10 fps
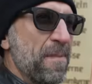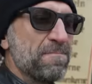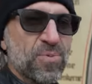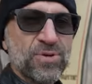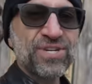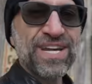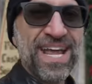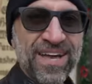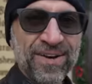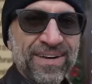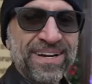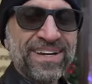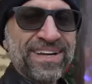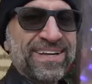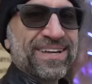Münchner
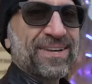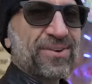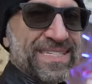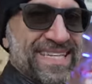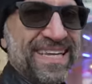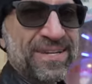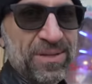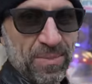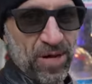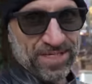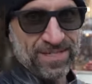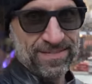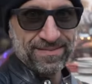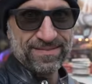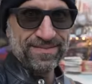
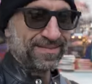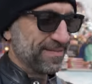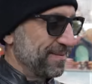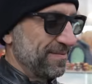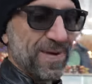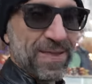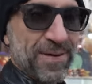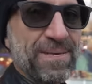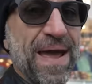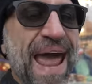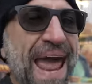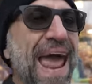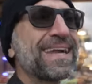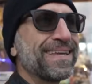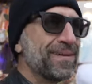Christkindlmarkt. By the way, I'm
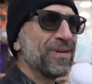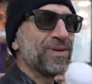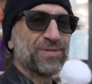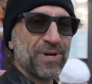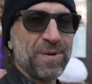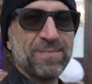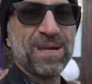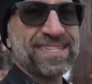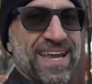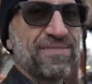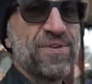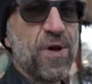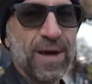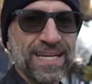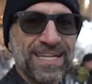hacking German because I have
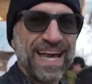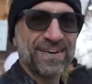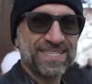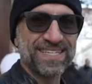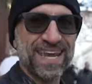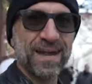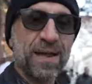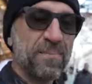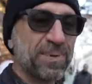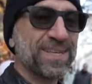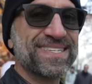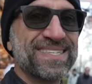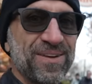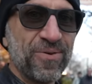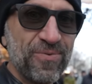no idea how to say it. But this
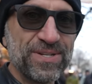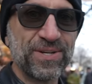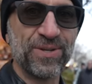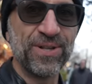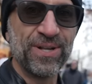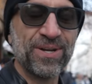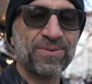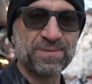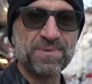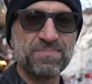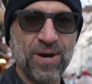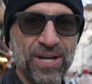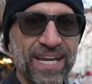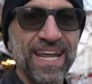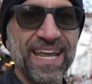is the original Christmas
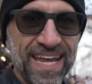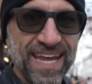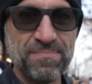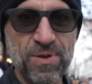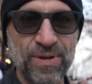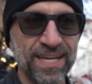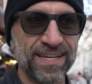market in Munich.